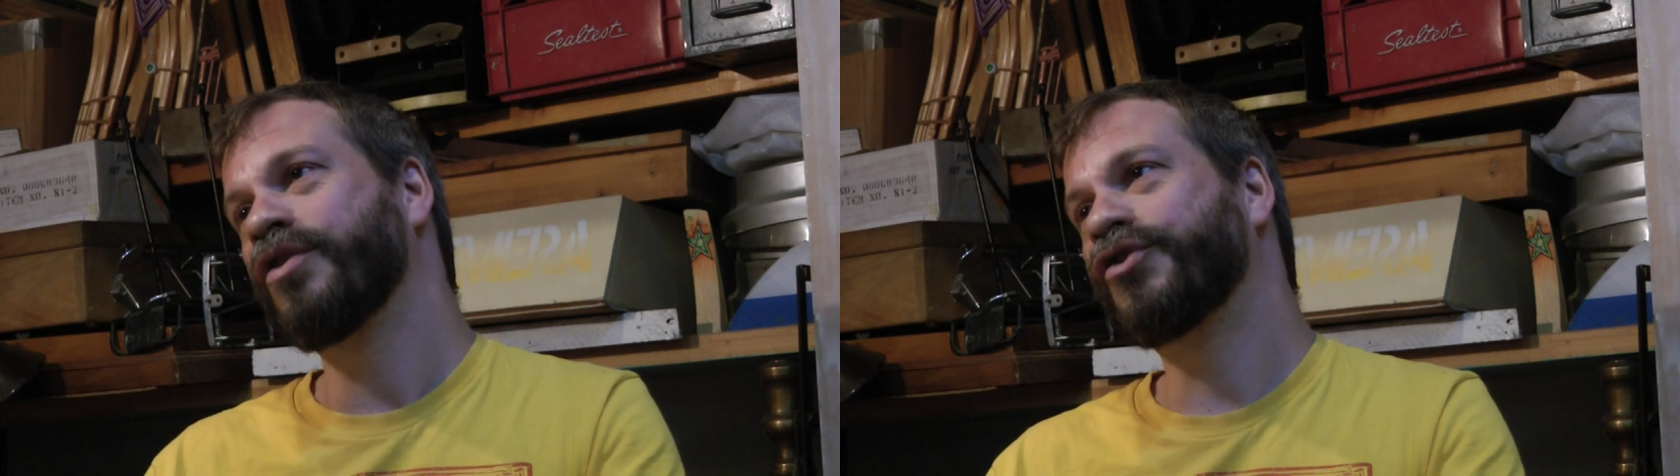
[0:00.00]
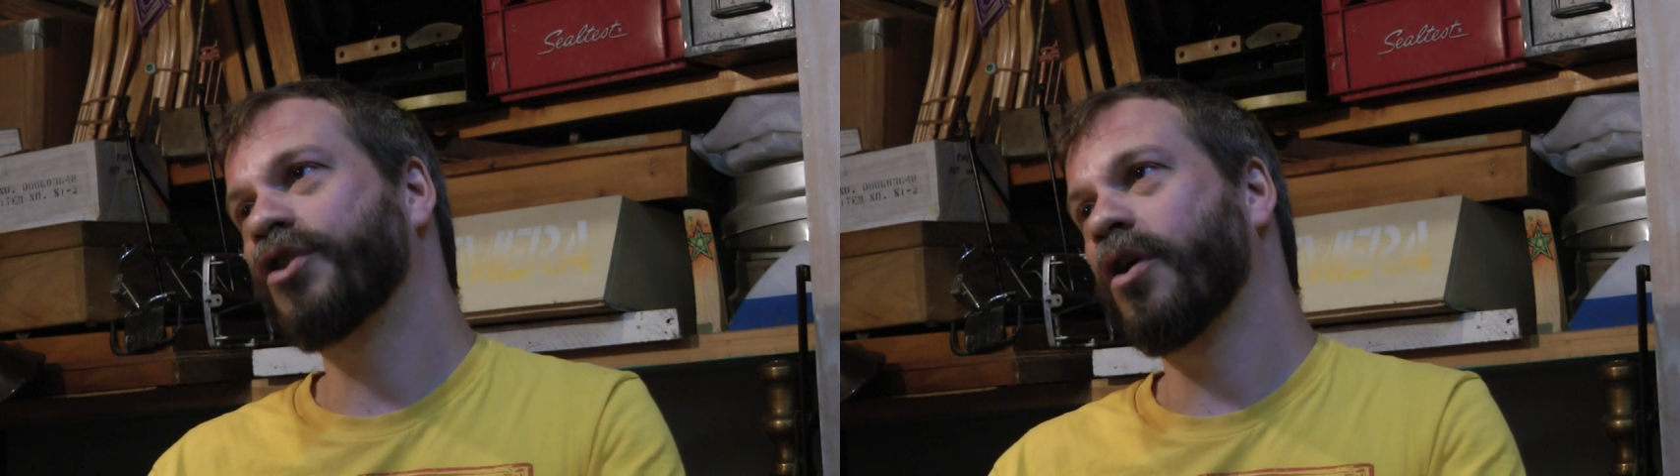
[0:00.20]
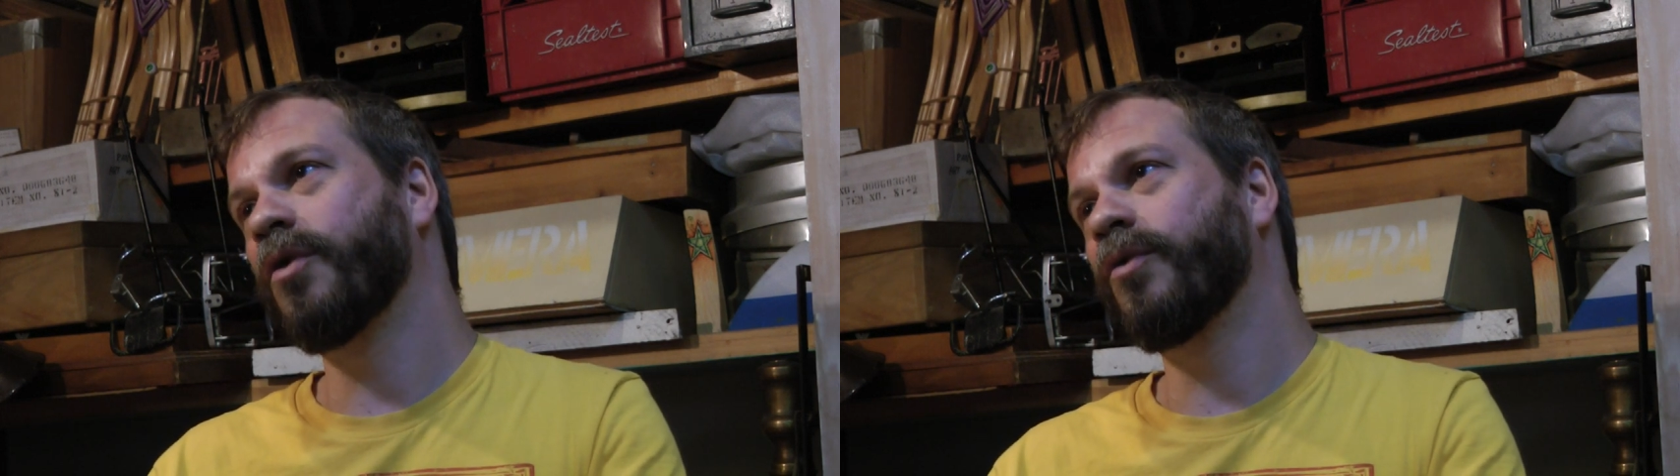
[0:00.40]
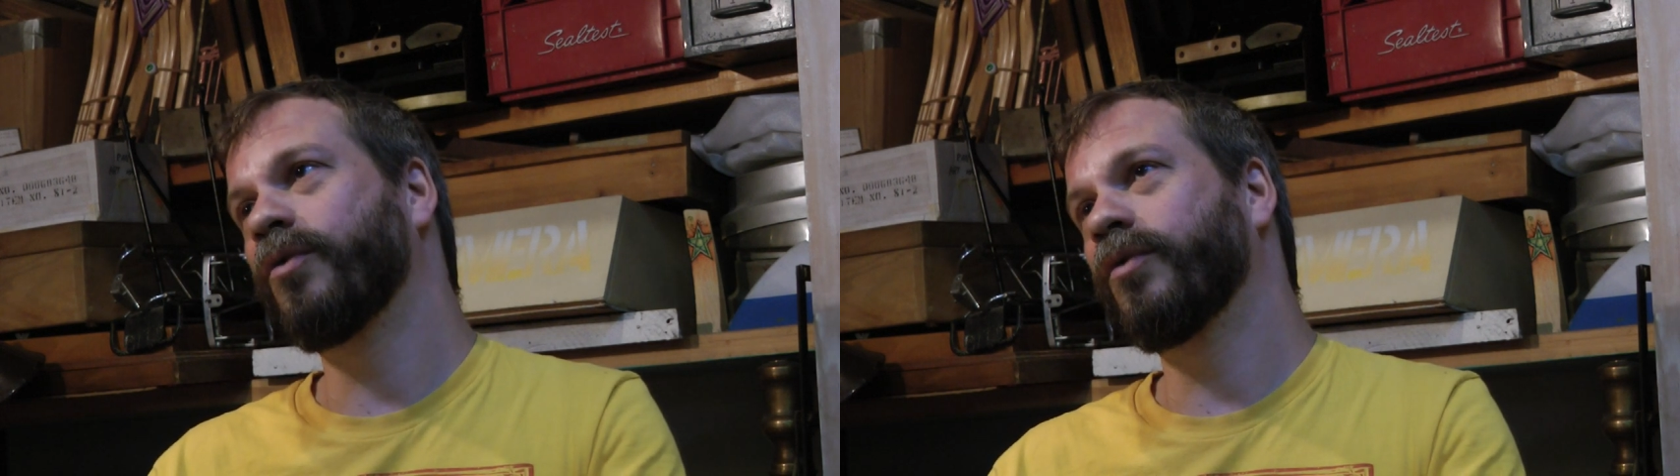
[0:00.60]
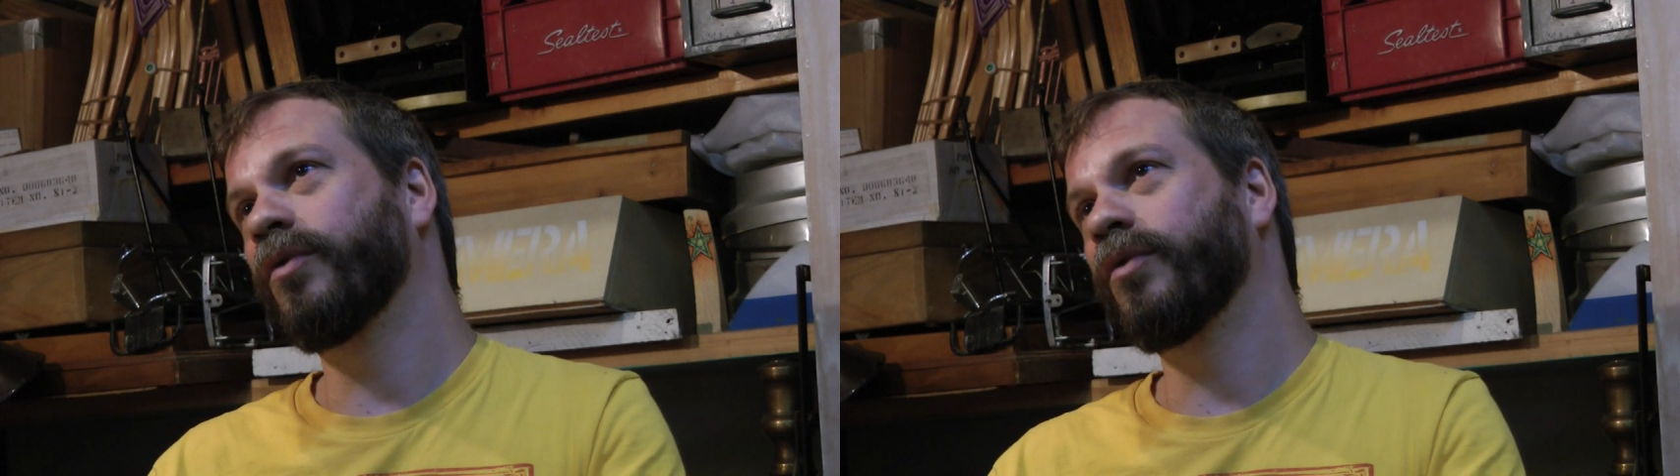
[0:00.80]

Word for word: so